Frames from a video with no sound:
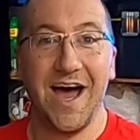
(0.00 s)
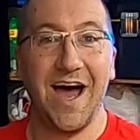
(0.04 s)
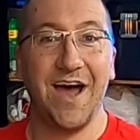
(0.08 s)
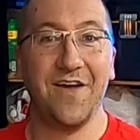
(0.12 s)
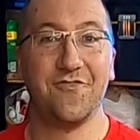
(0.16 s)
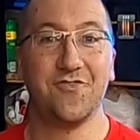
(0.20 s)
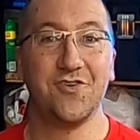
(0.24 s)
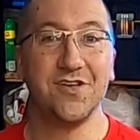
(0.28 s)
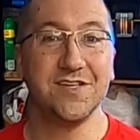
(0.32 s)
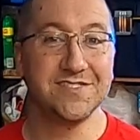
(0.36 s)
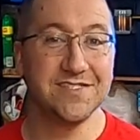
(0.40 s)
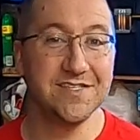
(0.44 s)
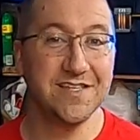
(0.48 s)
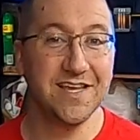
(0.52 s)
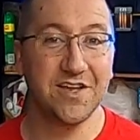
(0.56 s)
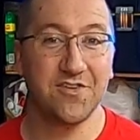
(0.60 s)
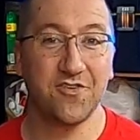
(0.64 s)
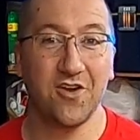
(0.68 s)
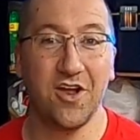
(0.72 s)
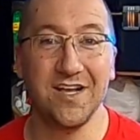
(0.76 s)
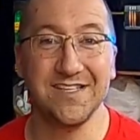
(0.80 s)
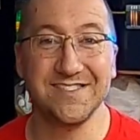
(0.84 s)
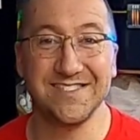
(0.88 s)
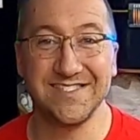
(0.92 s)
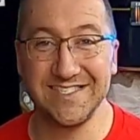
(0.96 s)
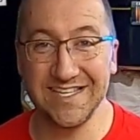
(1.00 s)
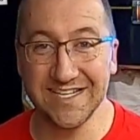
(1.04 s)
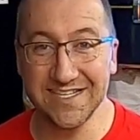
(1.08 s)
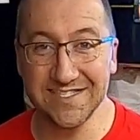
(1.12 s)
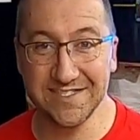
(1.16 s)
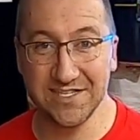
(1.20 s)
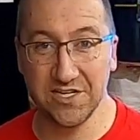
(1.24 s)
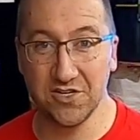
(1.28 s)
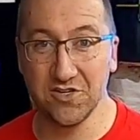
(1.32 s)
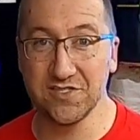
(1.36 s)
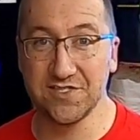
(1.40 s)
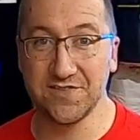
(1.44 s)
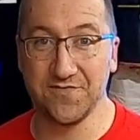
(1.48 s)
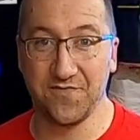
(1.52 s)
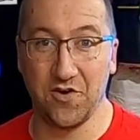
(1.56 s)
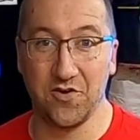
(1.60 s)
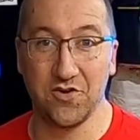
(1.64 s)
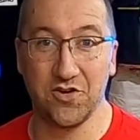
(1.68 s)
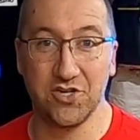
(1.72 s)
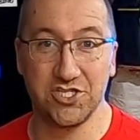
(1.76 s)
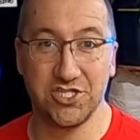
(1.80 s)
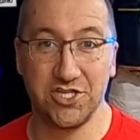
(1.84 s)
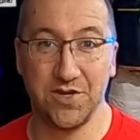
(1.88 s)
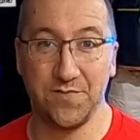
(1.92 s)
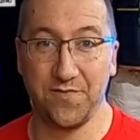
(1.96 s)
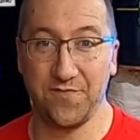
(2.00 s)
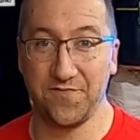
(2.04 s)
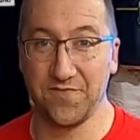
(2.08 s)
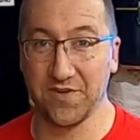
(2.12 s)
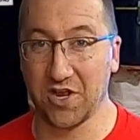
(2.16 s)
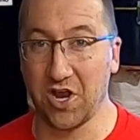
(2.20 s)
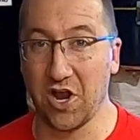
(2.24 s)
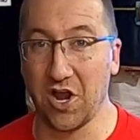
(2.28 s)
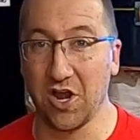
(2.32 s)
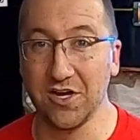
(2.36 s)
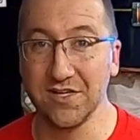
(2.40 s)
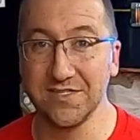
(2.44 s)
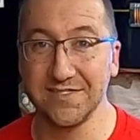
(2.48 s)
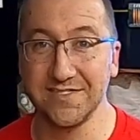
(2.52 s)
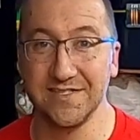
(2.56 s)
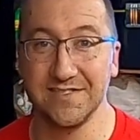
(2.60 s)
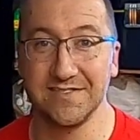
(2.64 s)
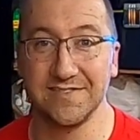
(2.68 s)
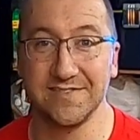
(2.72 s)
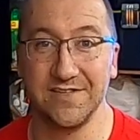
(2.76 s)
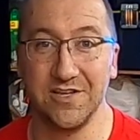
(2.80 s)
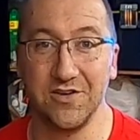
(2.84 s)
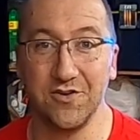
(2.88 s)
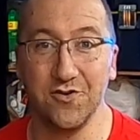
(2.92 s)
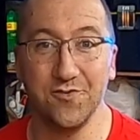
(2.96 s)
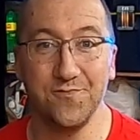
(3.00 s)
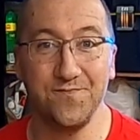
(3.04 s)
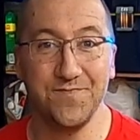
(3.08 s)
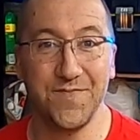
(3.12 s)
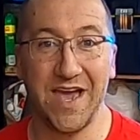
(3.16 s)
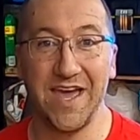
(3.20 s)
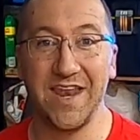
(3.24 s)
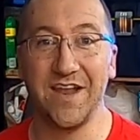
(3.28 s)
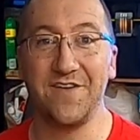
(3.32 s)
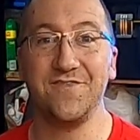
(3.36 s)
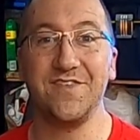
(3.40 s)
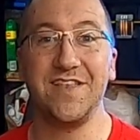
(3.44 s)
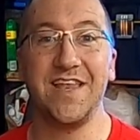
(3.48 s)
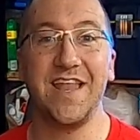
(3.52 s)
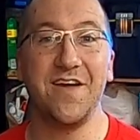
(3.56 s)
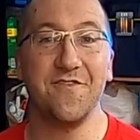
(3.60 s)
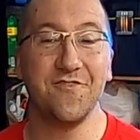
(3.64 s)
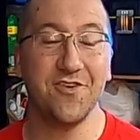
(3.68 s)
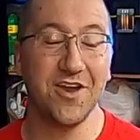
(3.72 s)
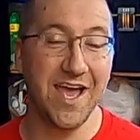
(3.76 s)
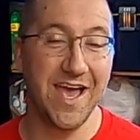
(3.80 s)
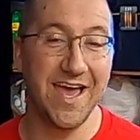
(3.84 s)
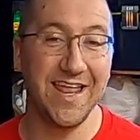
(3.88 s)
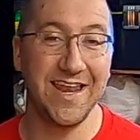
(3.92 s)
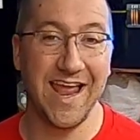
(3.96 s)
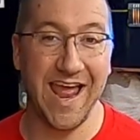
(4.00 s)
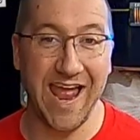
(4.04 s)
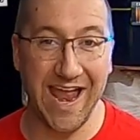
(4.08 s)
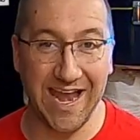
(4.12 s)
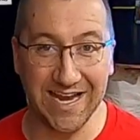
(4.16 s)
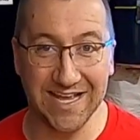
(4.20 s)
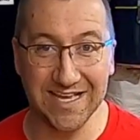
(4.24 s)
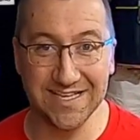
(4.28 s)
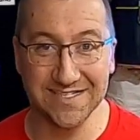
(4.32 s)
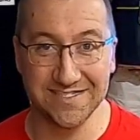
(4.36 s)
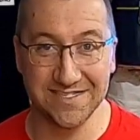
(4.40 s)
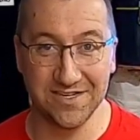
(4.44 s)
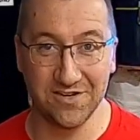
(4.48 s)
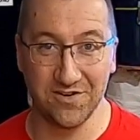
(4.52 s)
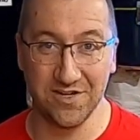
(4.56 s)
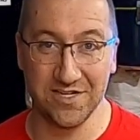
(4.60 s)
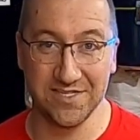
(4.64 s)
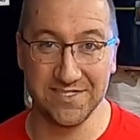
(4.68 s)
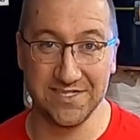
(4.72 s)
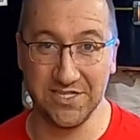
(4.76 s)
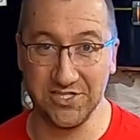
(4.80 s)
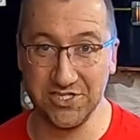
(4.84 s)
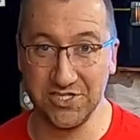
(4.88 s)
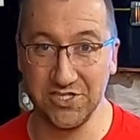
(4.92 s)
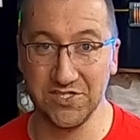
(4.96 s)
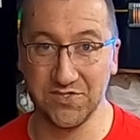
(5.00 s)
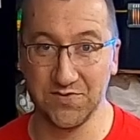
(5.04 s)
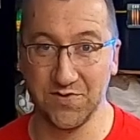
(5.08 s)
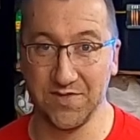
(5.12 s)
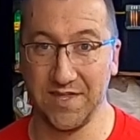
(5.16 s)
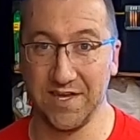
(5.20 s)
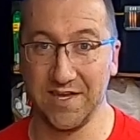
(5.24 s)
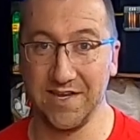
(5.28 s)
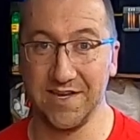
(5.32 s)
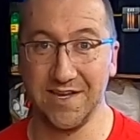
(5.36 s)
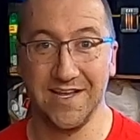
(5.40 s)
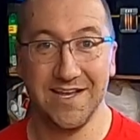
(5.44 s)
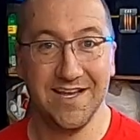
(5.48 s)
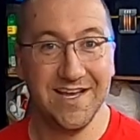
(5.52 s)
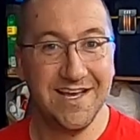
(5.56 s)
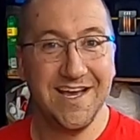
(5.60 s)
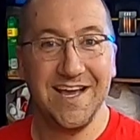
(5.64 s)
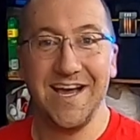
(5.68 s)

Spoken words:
I've recently crossed 6 years of ownership of the car since new, and I've never had any serious issues with it.